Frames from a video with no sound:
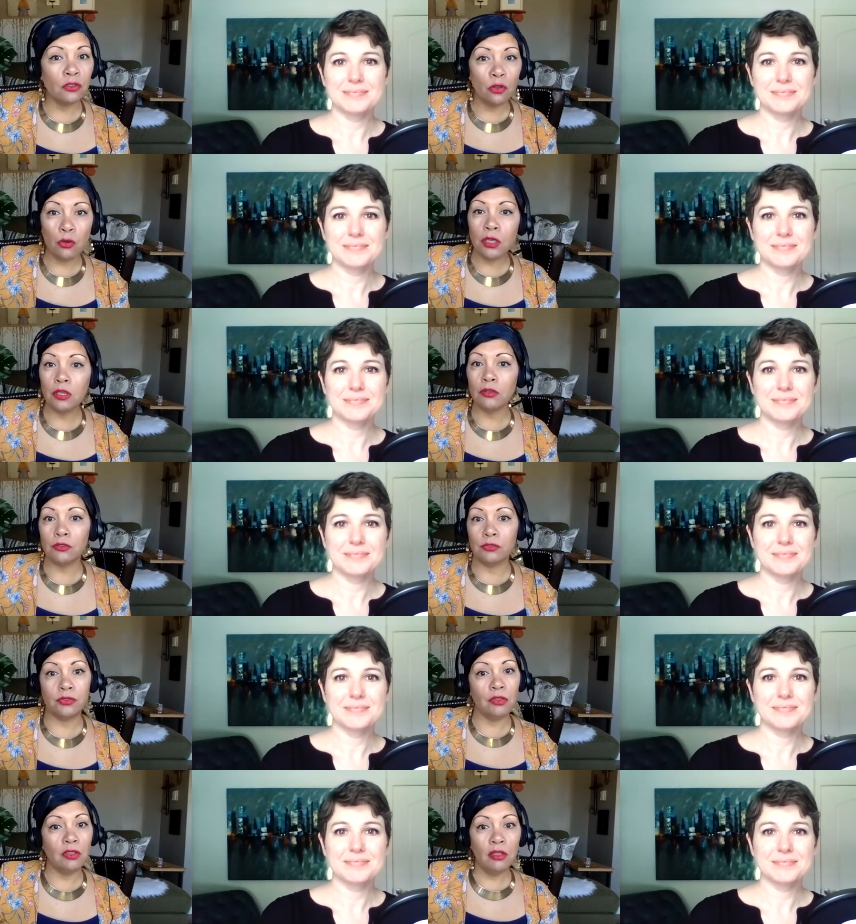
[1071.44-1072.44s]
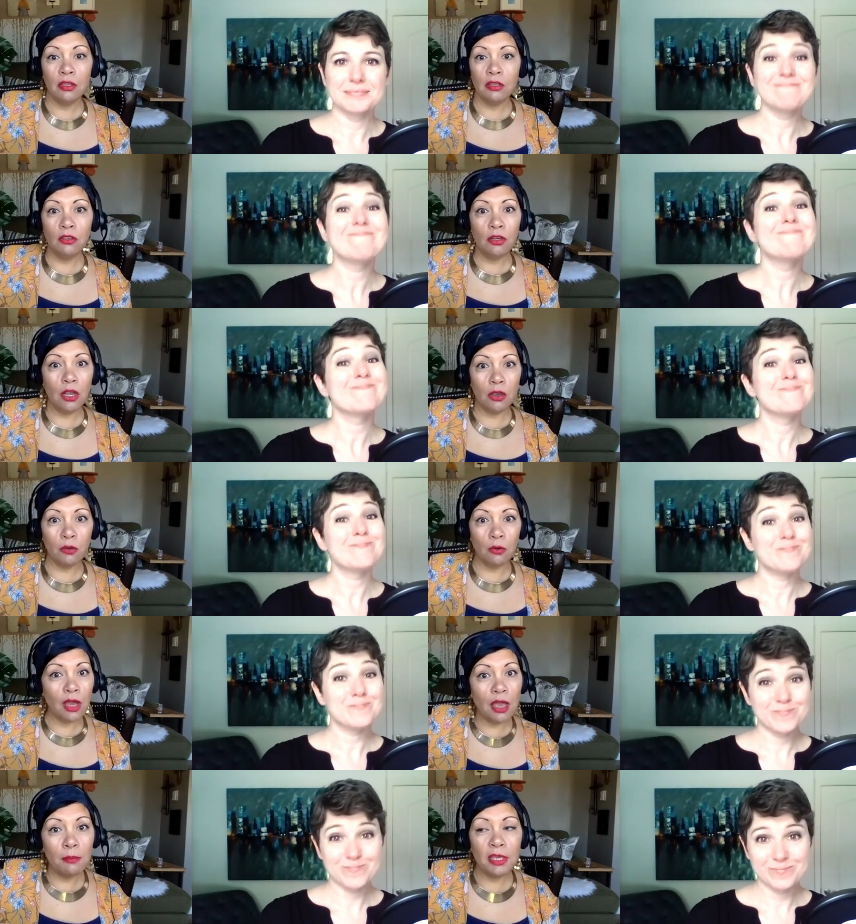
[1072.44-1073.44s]
Speaker 1: lawyers. You know,
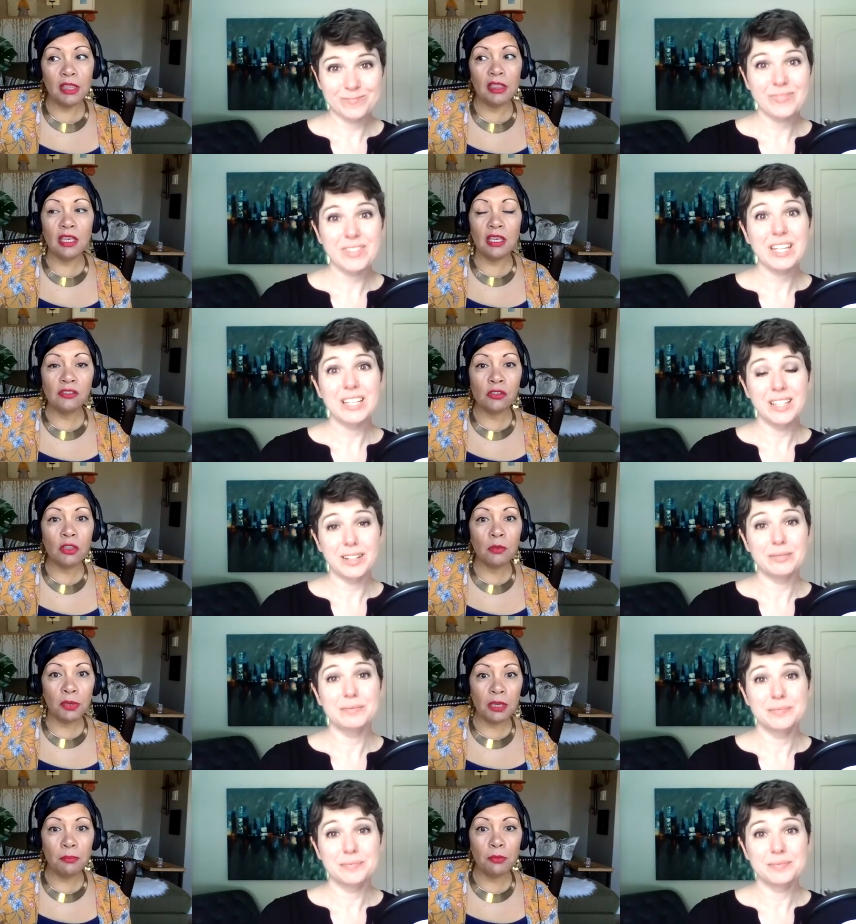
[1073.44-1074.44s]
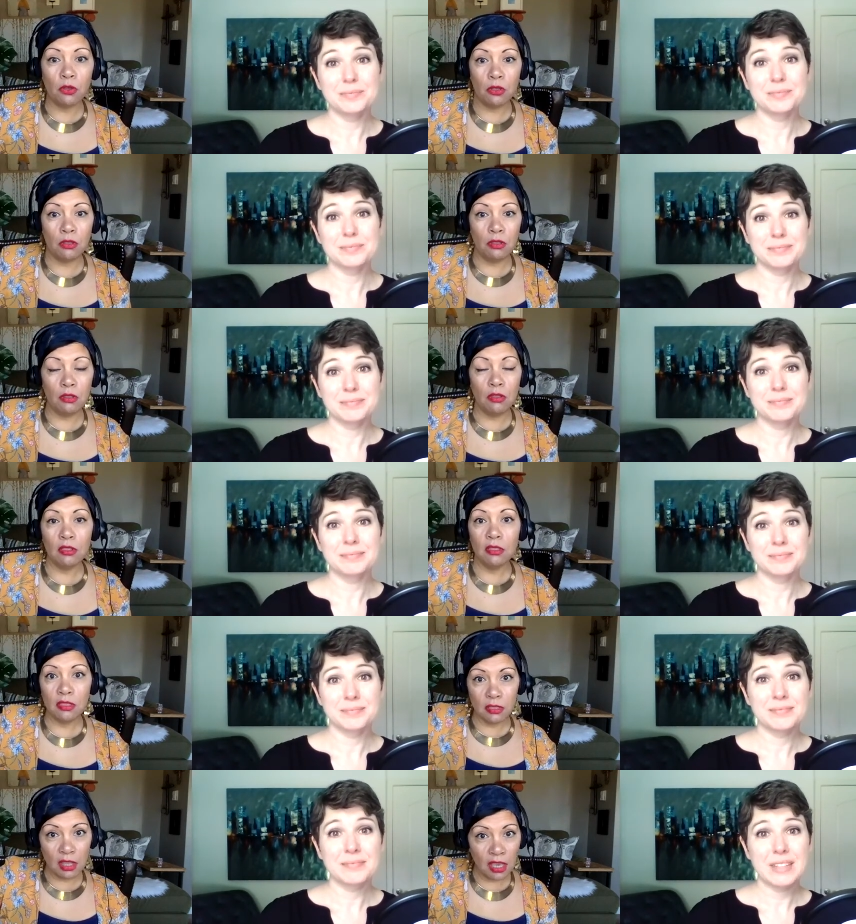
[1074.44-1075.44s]
I mean, these are yeah. the people,
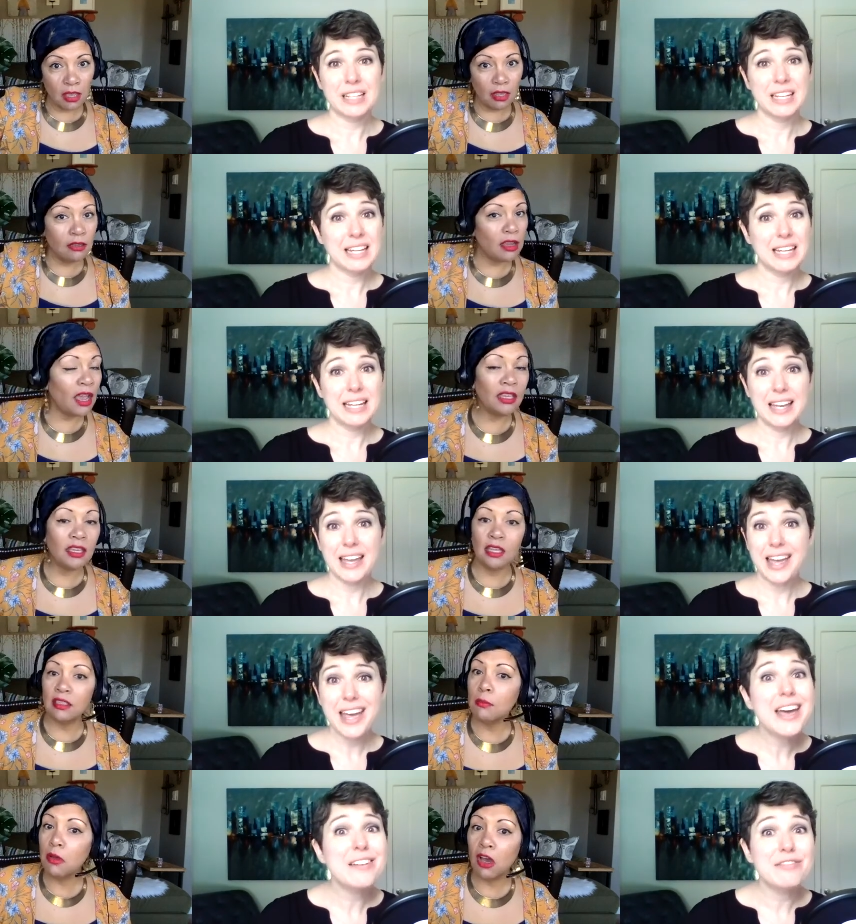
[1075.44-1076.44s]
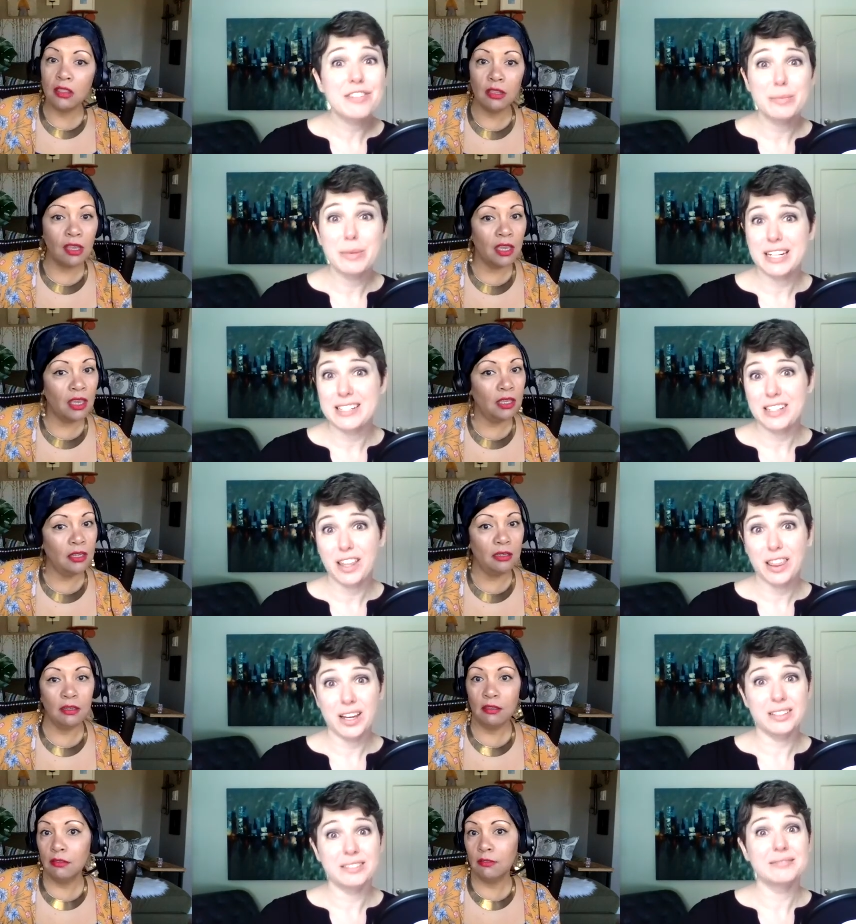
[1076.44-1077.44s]
and I get them online.
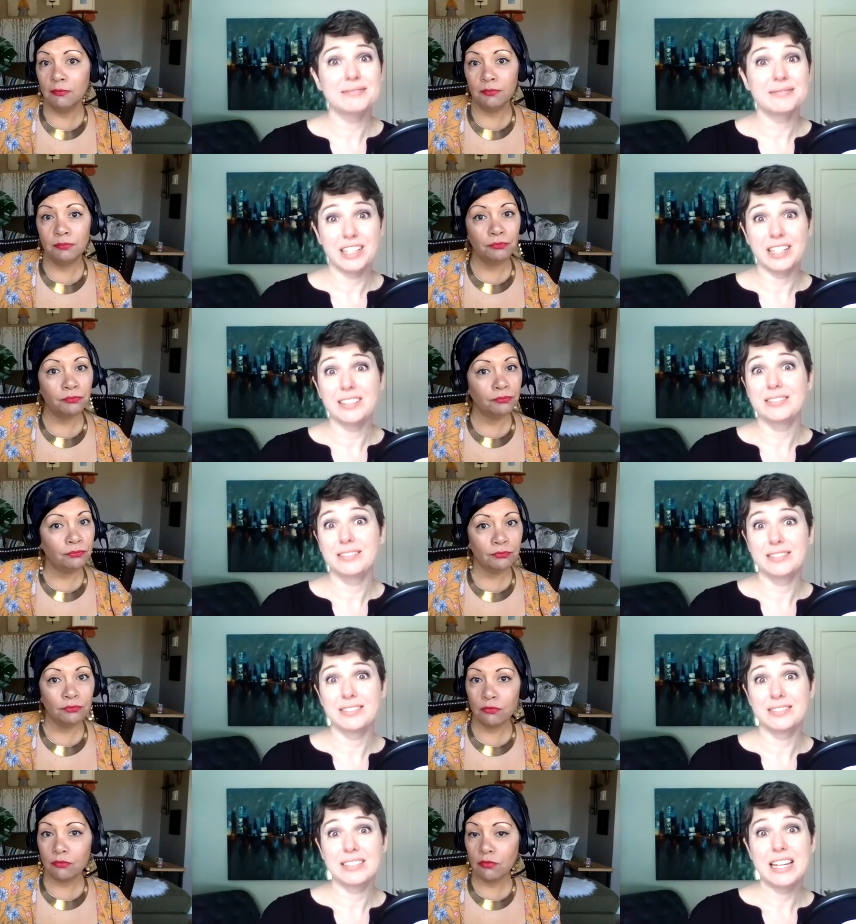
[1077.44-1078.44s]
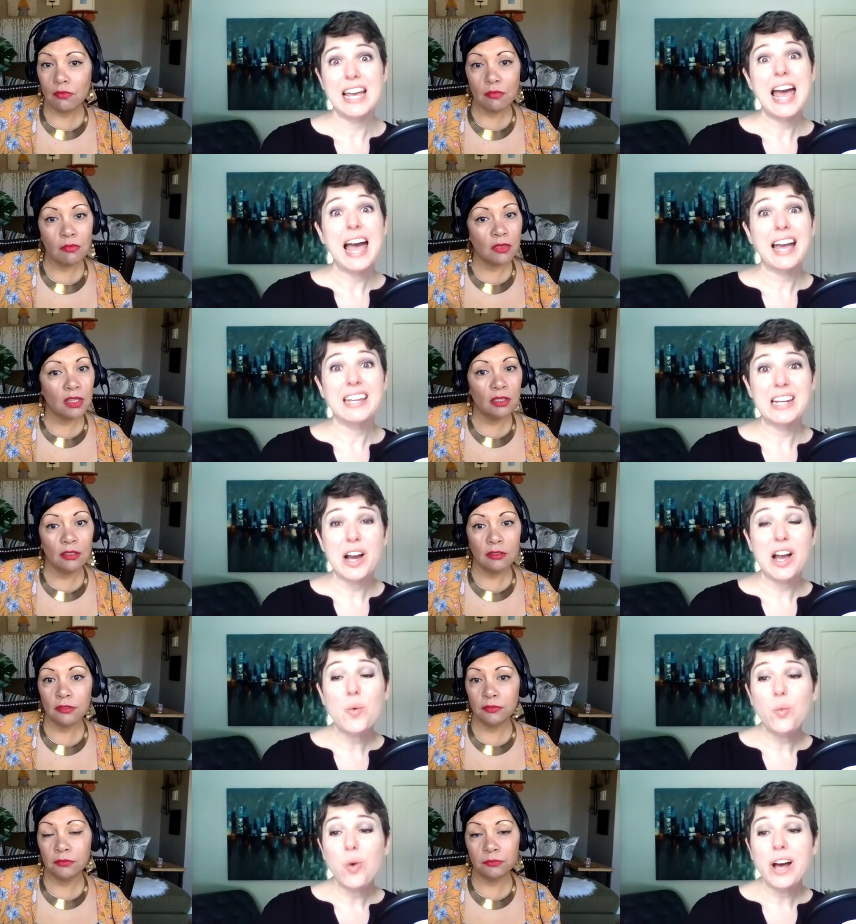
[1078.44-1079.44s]
Speaker 2: online. Yeah. And uh,
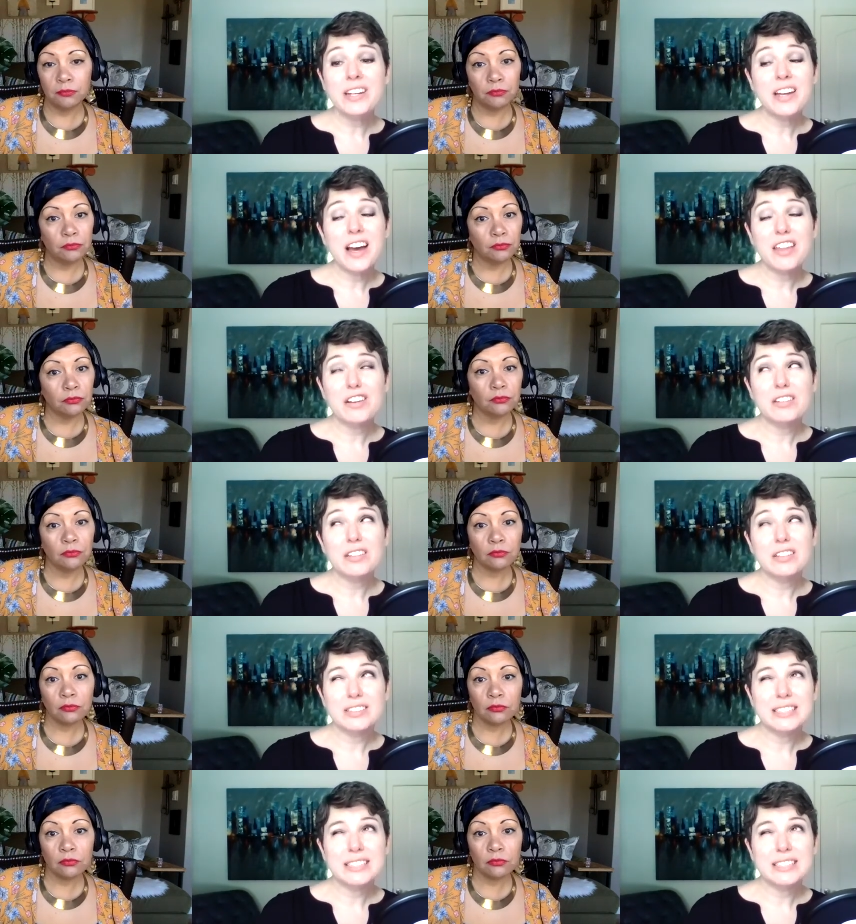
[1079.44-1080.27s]
one other little